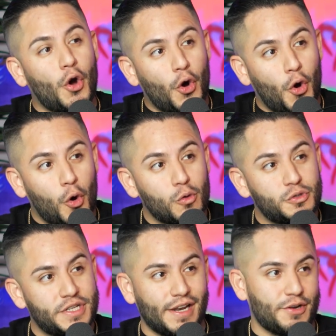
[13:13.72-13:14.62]

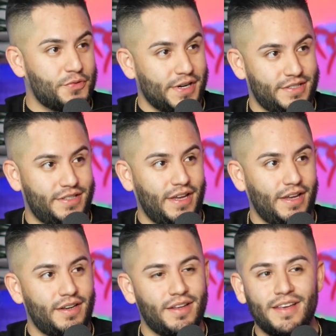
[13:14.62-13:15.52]
Wholesaling real estate
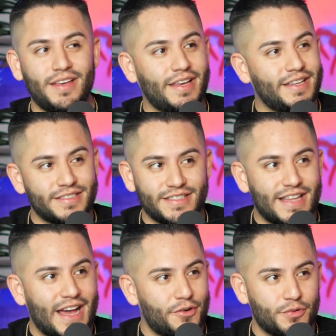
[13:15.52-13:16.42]
is
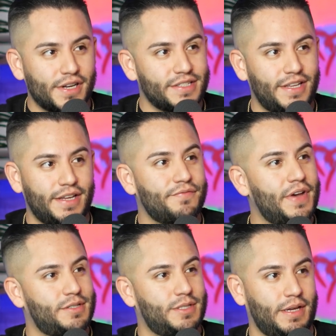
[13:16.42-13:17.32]
not real estate
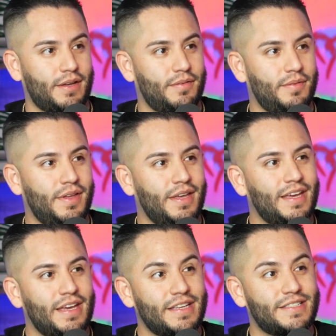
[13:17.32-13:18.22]
investing.
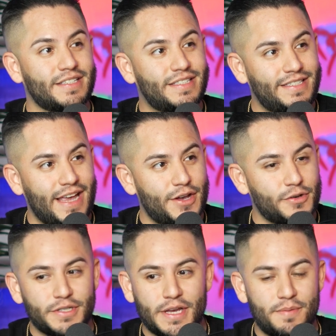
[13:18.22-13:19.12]
It's a
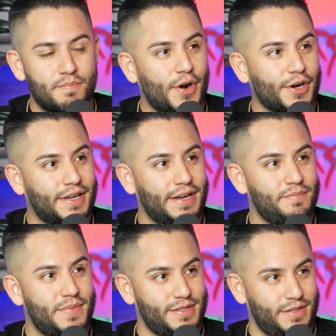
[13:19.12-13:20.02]
sales and marketing
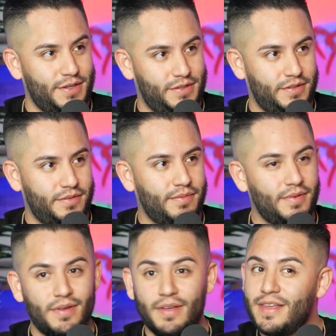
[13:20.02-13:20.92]
business.
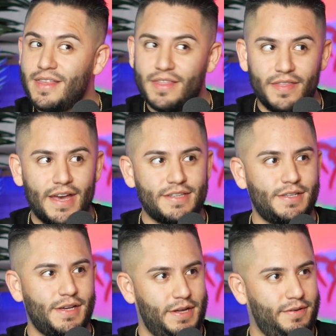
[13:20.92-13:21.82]
That's
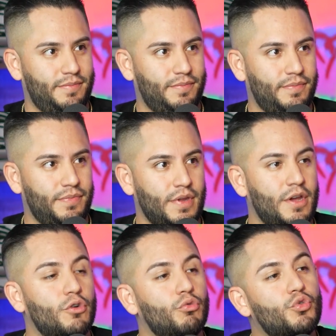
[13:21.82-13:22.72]
it.
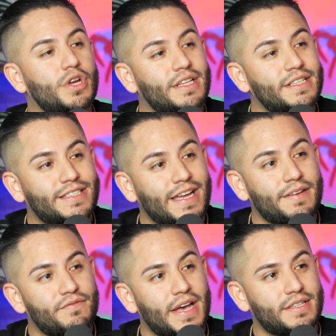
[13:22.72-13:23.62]
Real estate
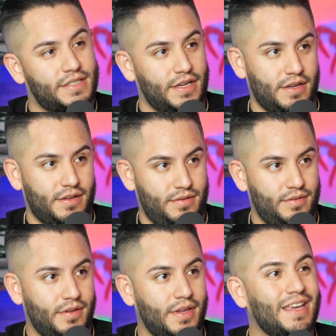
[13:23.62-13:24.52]
investing
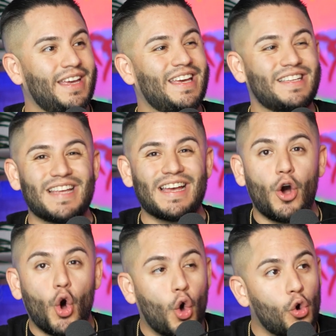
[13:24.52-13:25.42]
is
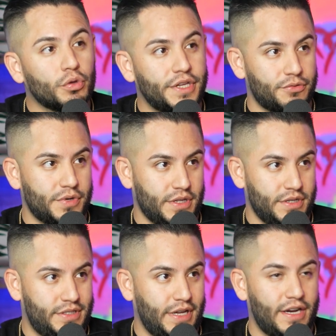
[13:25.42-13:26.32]
holding real
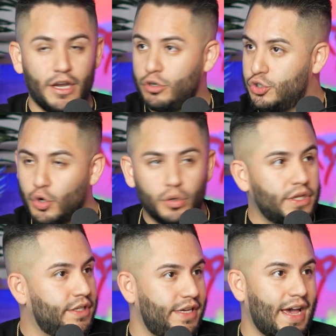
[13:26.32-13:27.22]
estate and
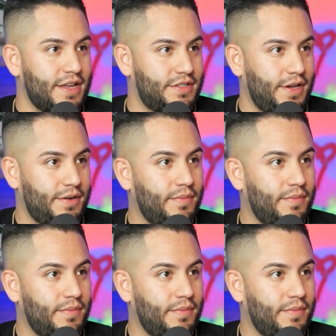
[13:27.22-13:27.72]
controlling the asset.